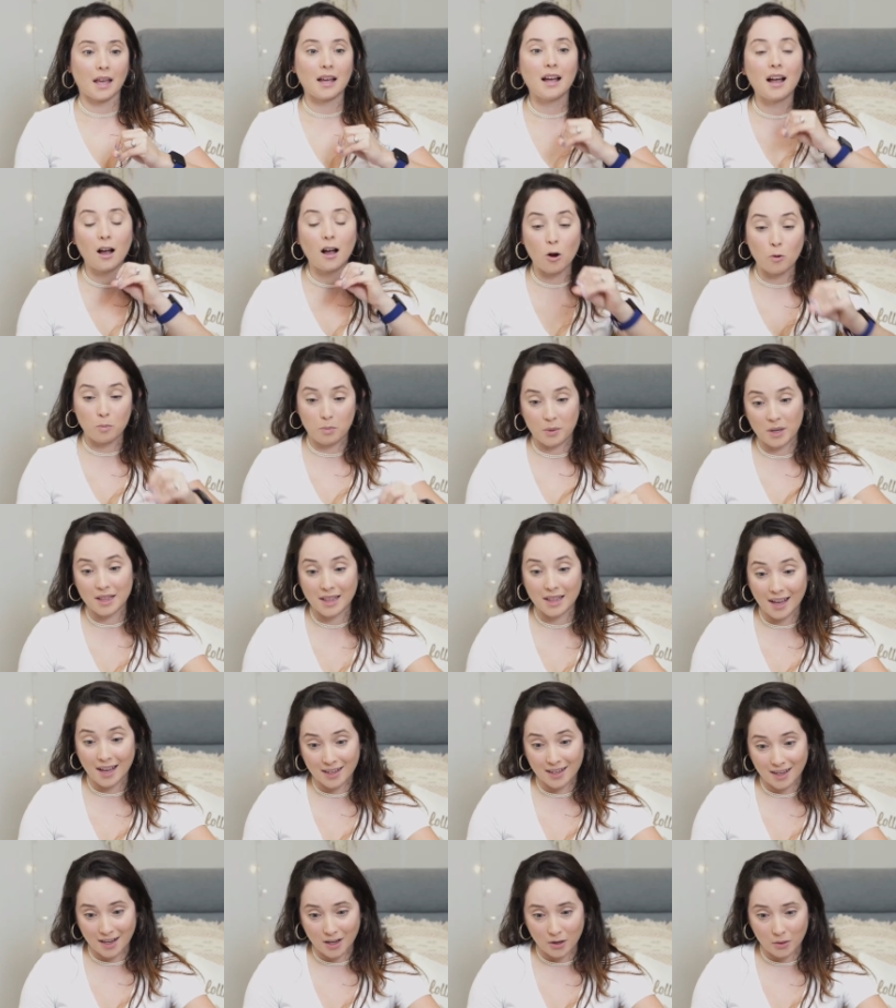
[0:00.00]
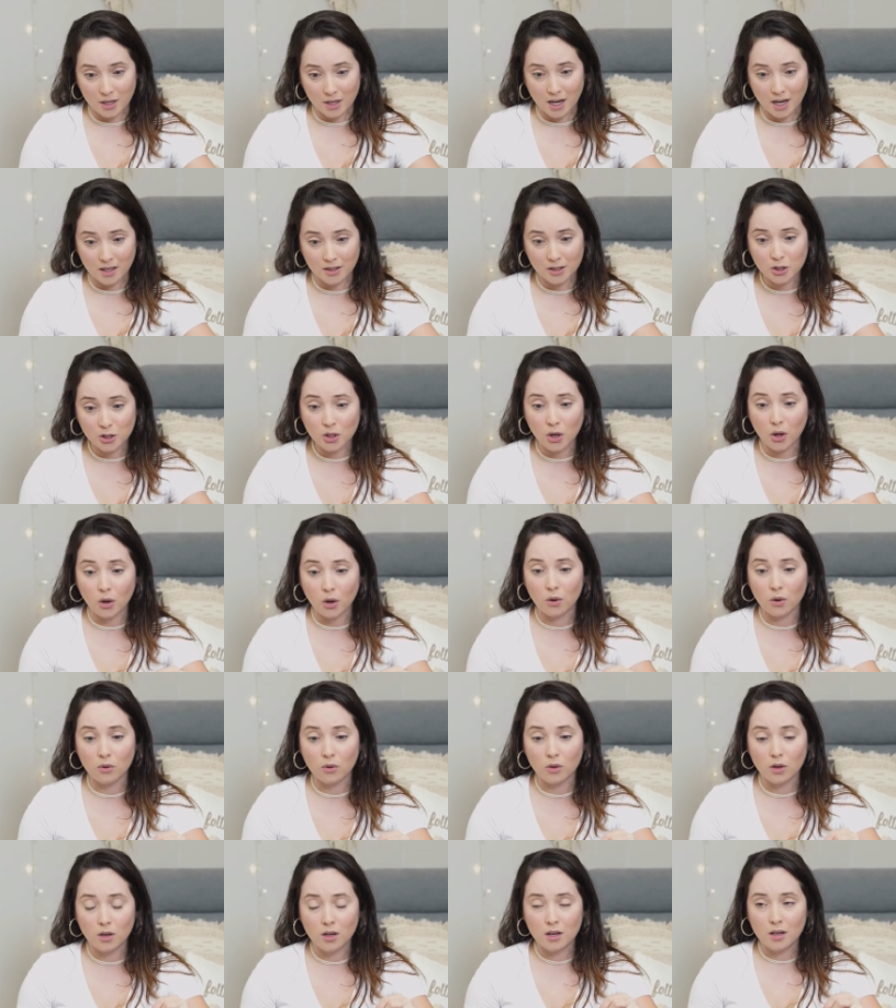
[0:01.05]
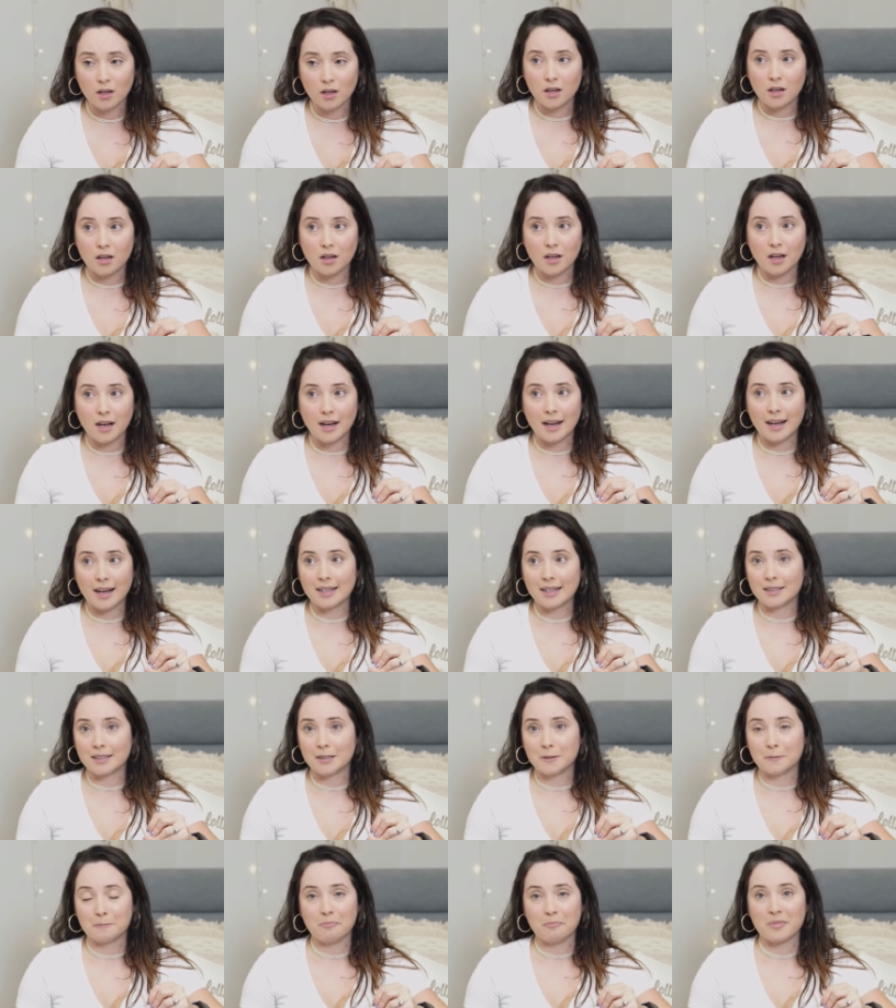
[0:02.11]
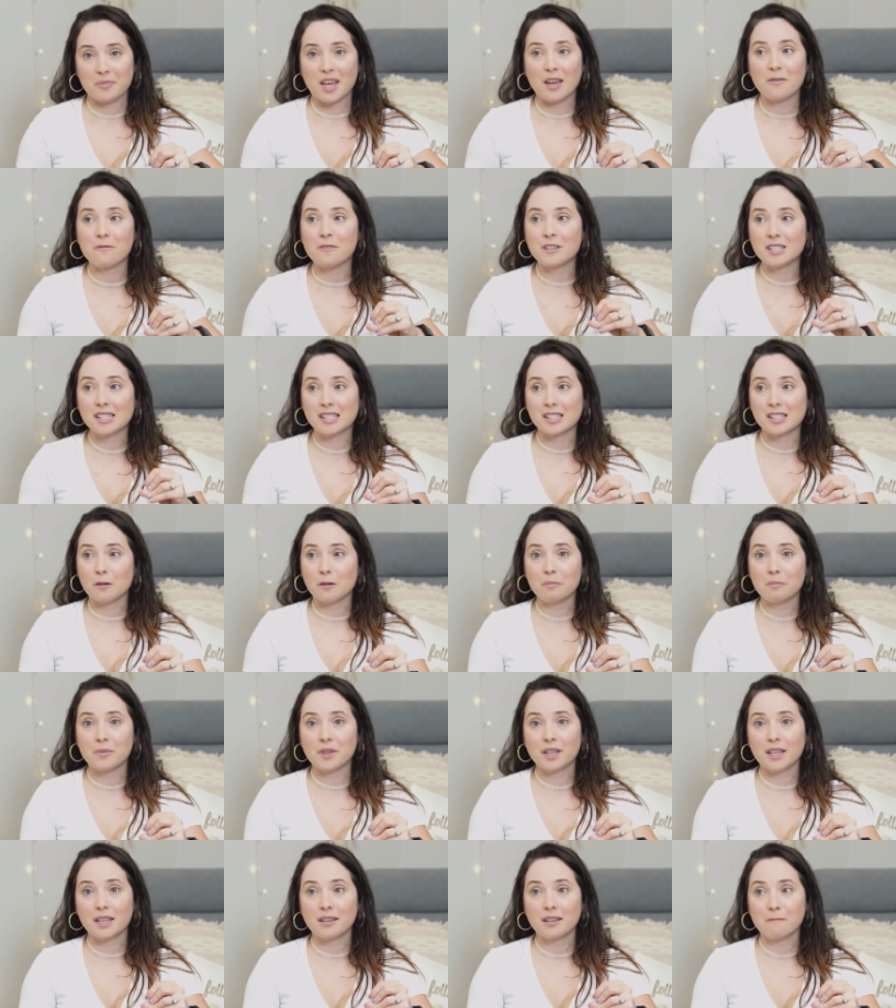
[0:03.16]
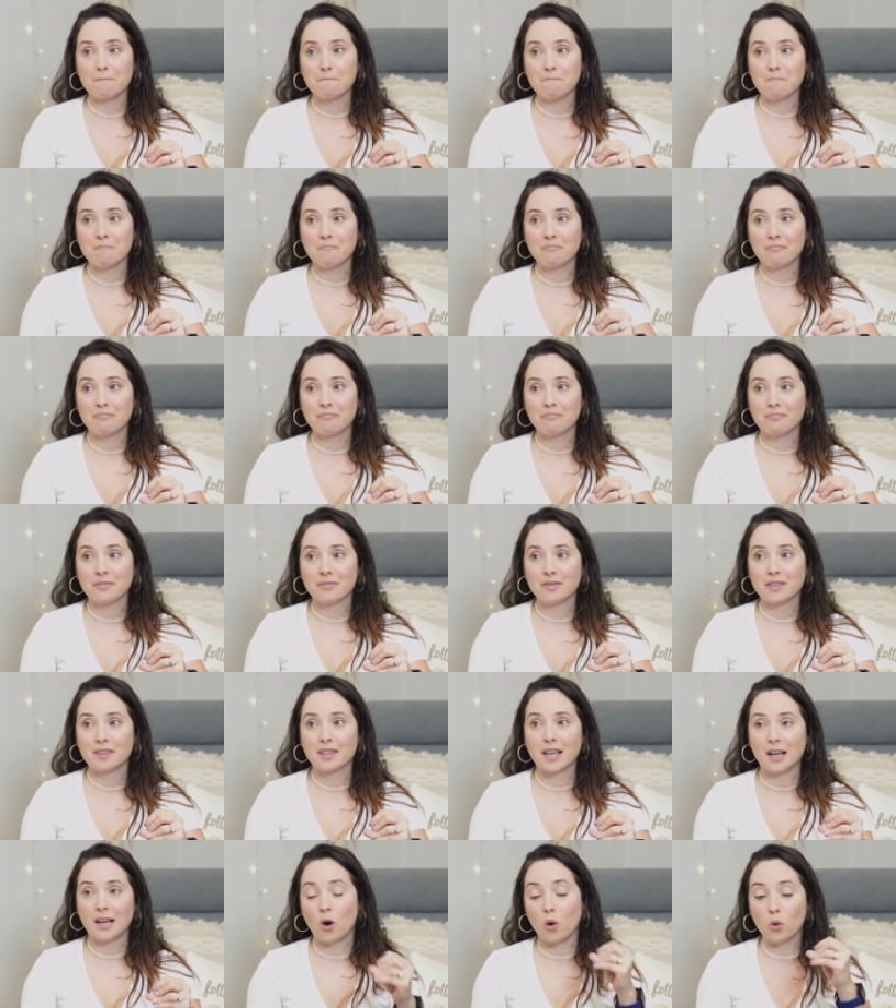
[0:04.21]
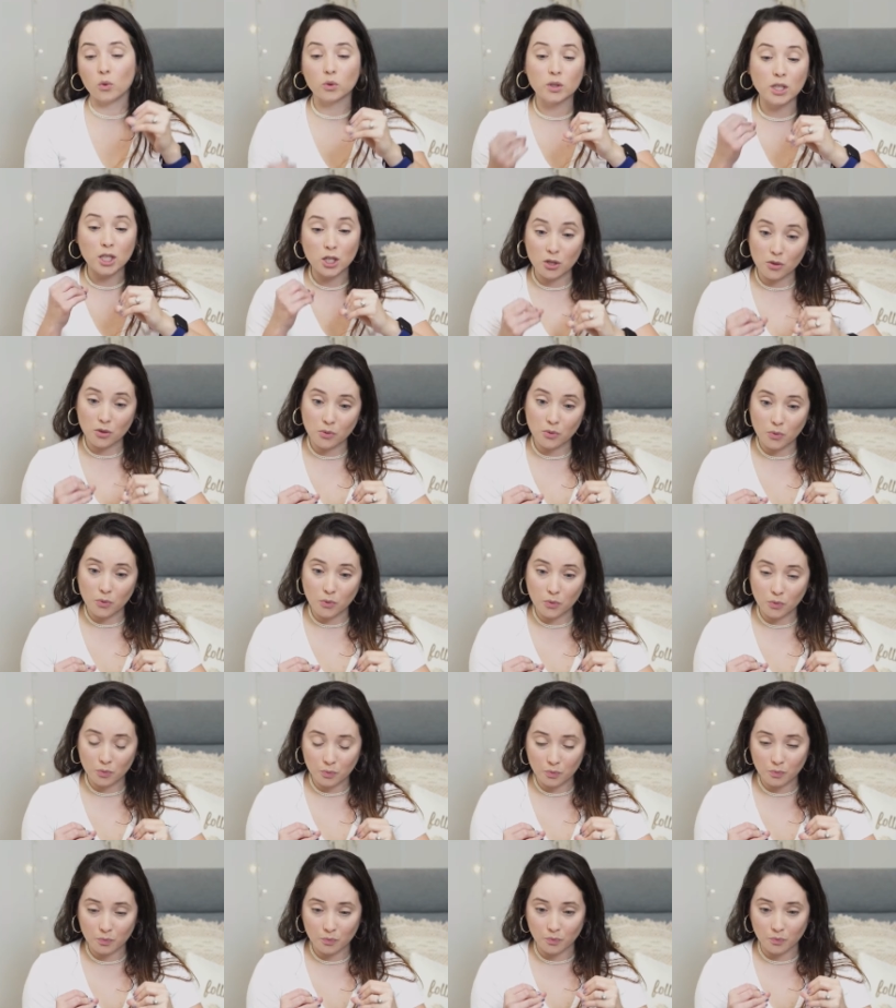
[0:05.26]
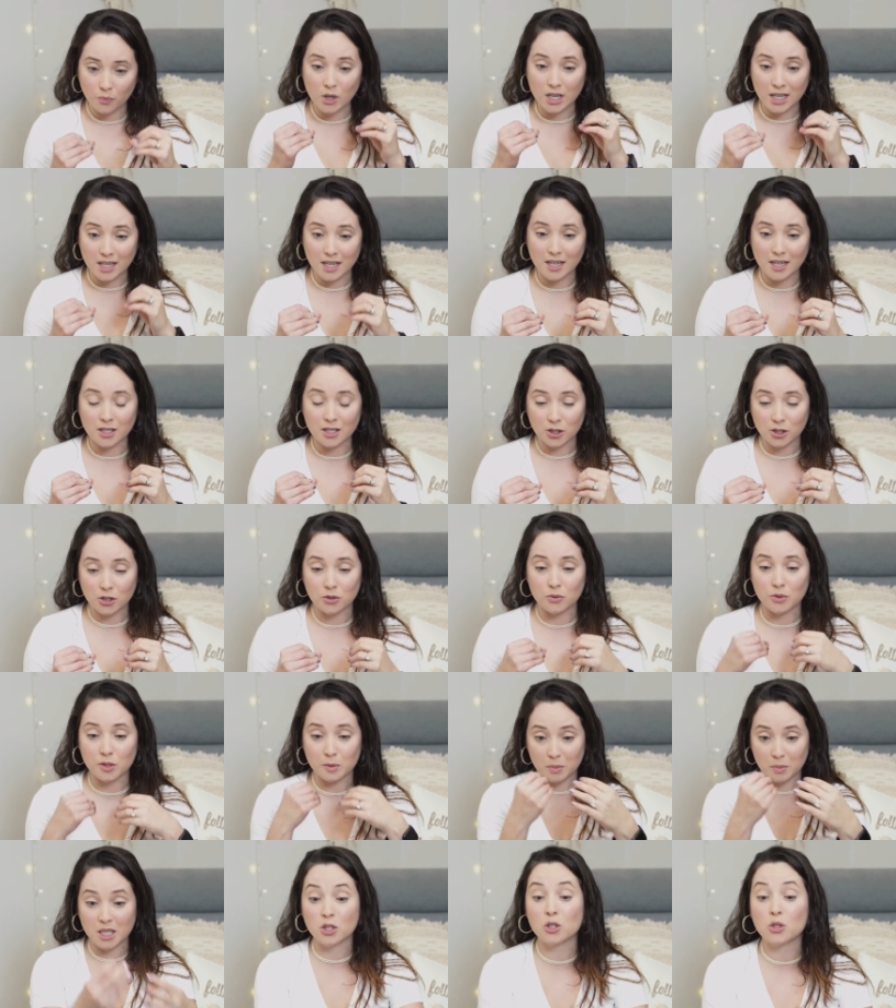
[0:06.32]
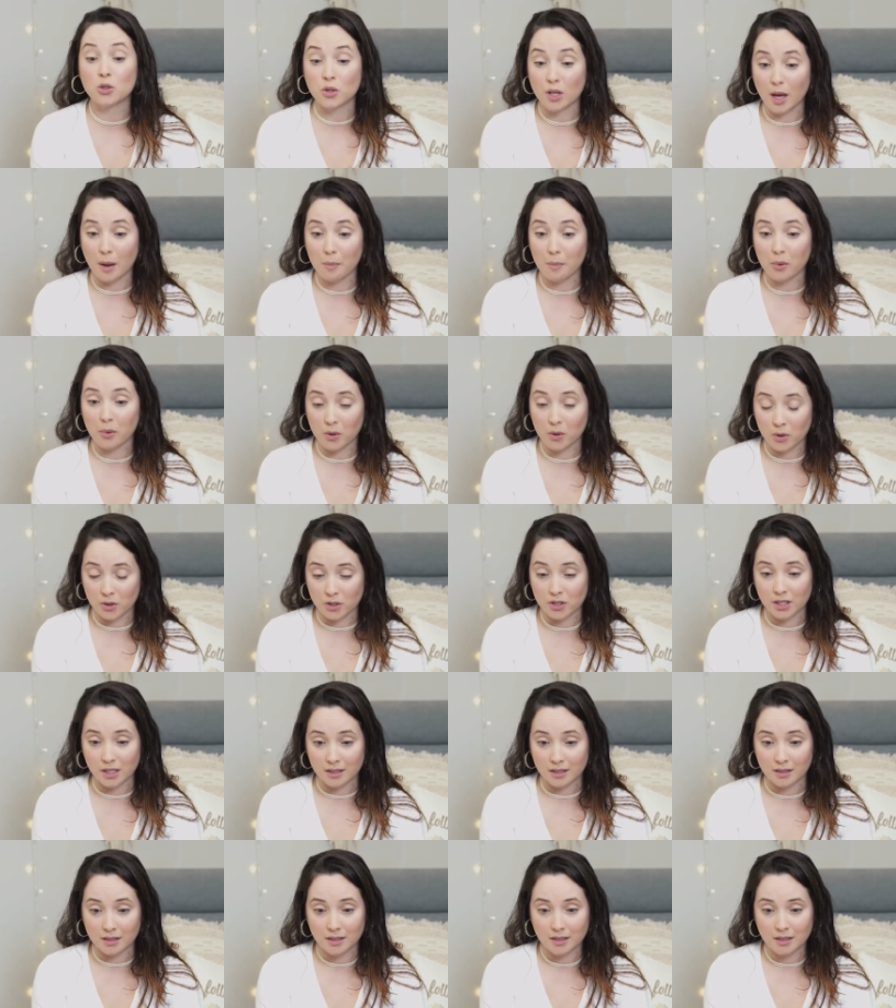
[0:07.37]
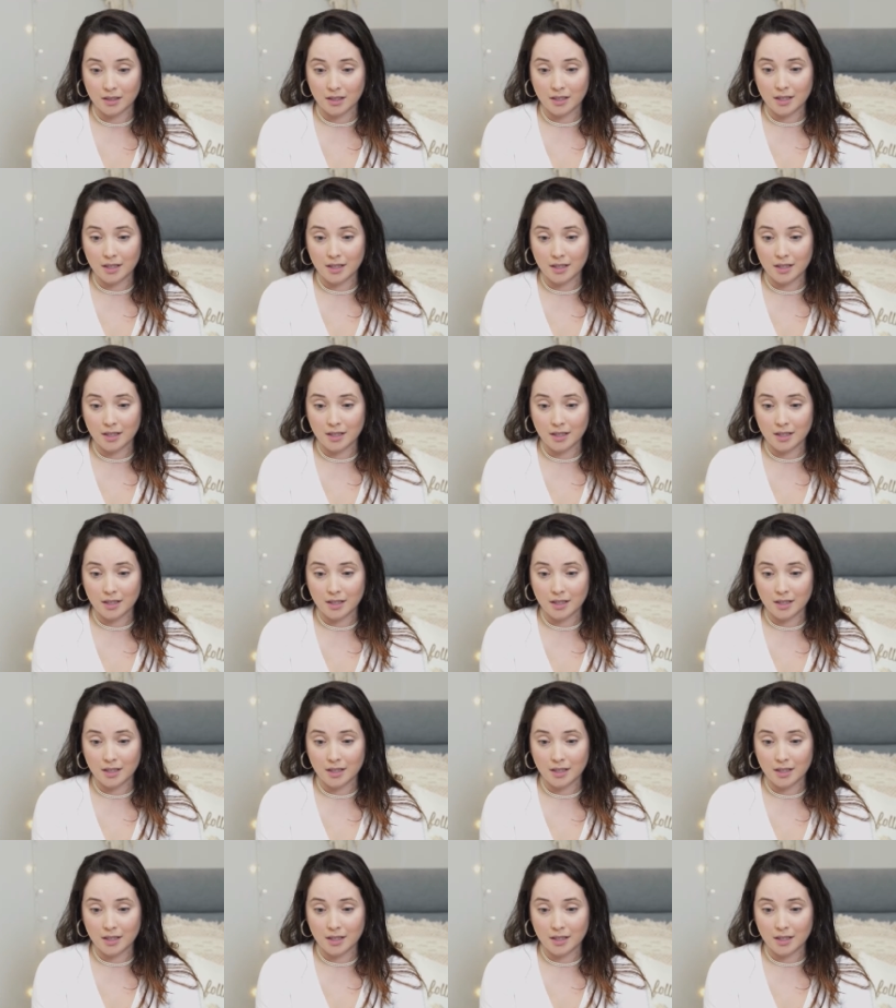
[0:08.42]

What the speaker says: help in that area. So If it's something that only you would need to speak to that person,